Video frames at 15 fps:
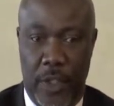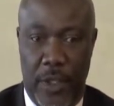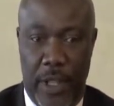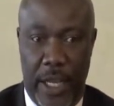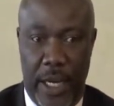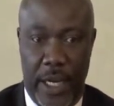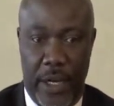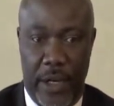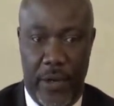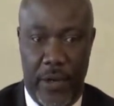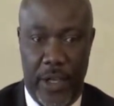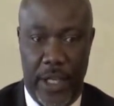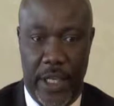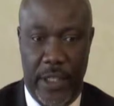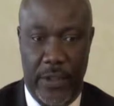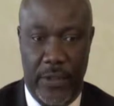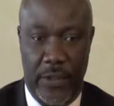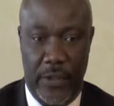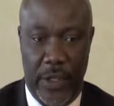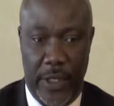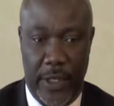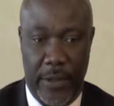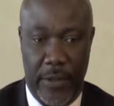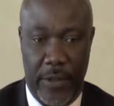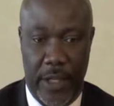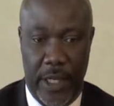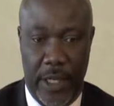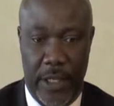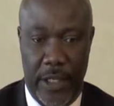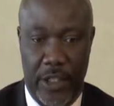There
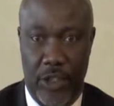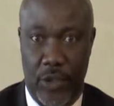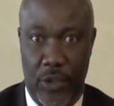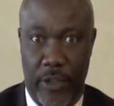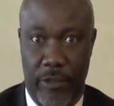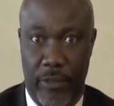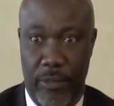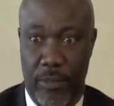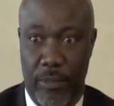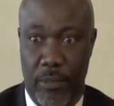are issues of